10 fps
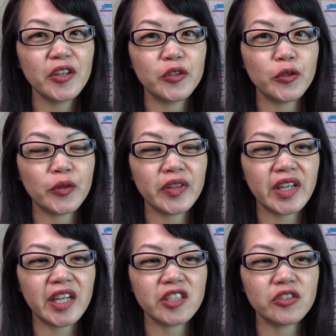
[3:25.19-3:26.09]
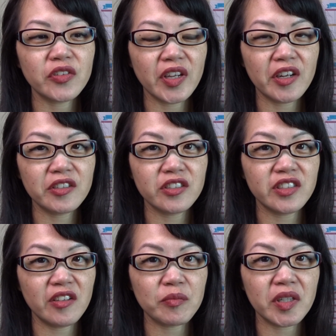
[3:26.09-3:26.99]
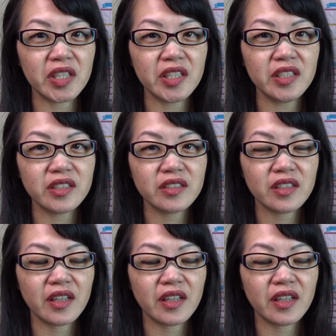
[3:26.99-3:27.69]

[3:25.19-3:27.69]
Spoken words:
knowing that you're there to save money,